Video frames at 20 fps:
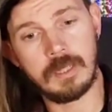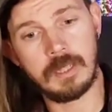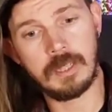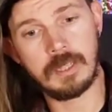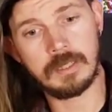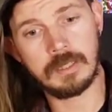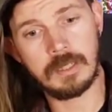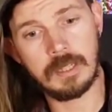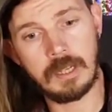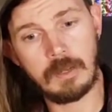
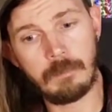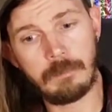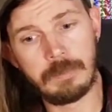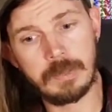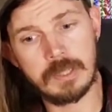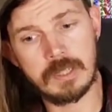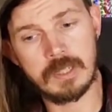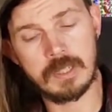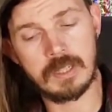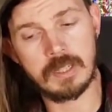
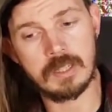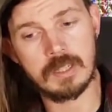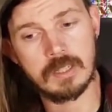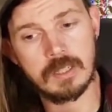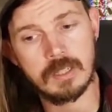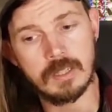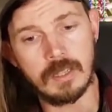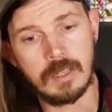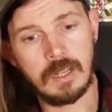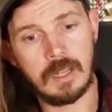
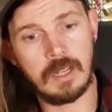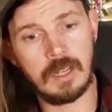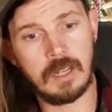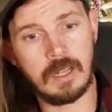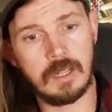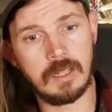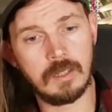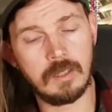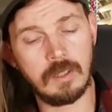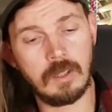encompasses
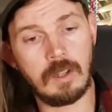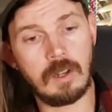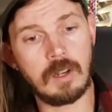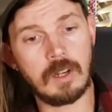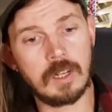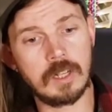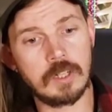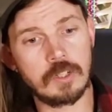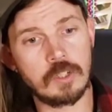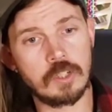a
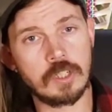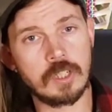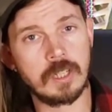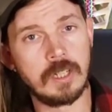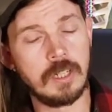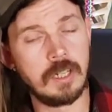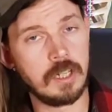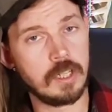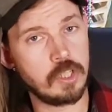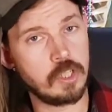large
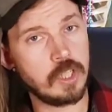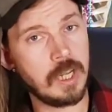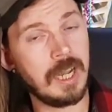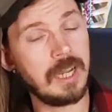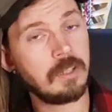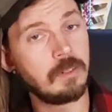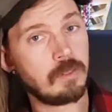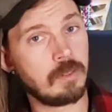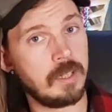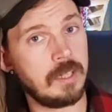
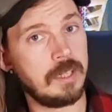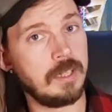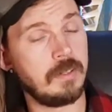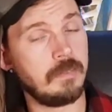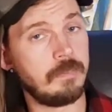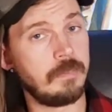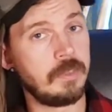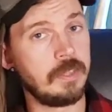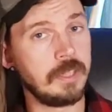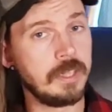genre
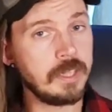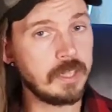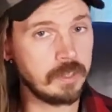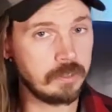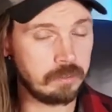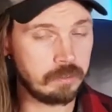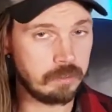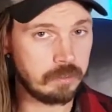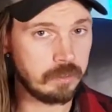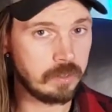of
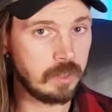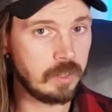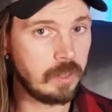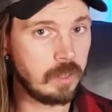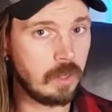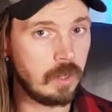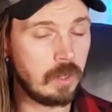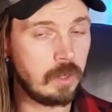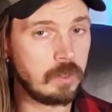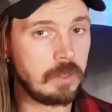things,
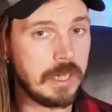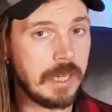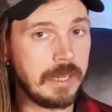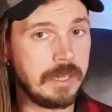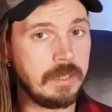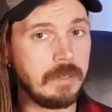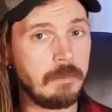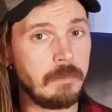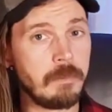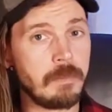
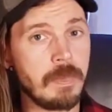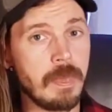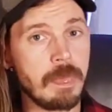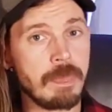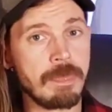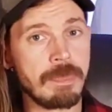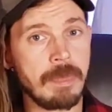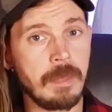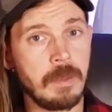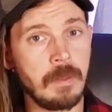okay?
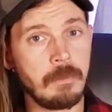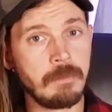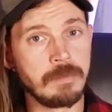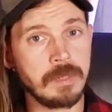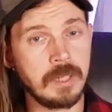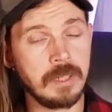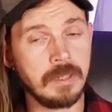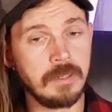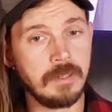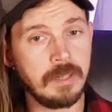
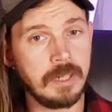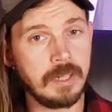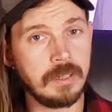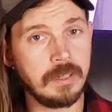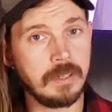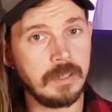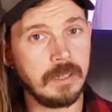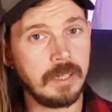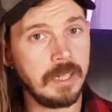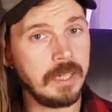
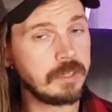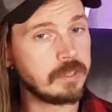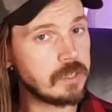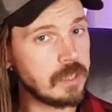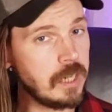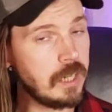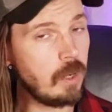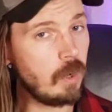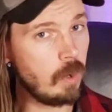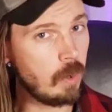That it's
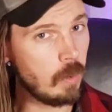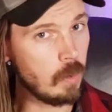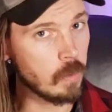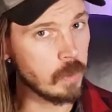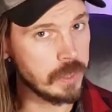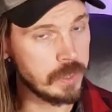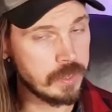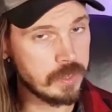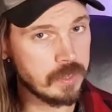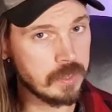not
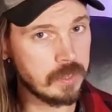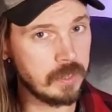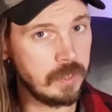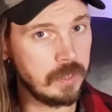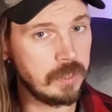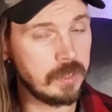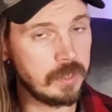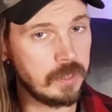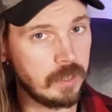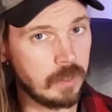always
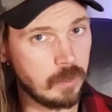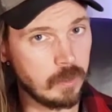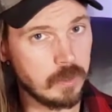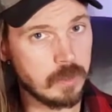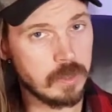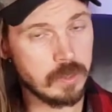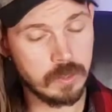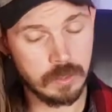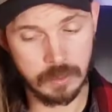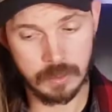a
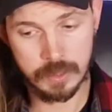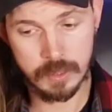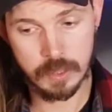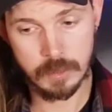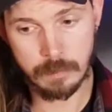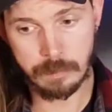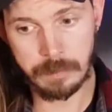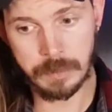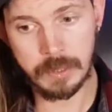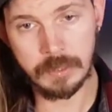ghost or a
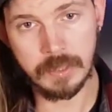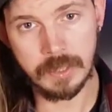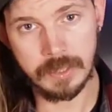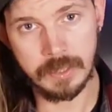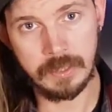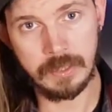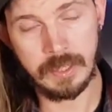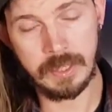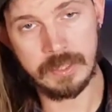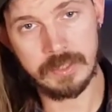
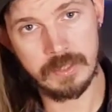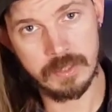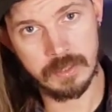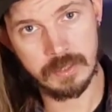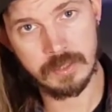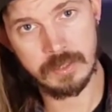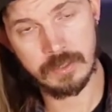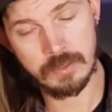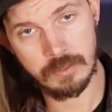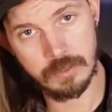spirit,
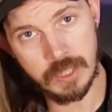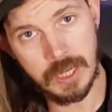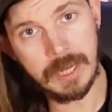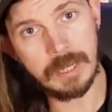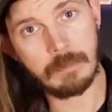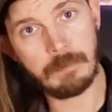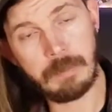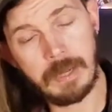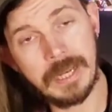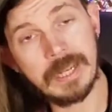as
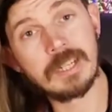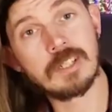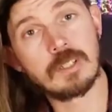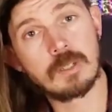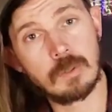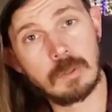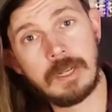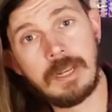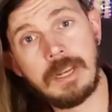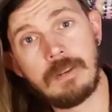Zach
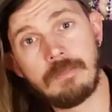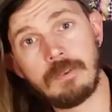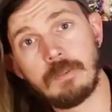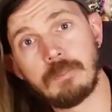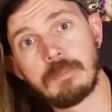Baggins would have you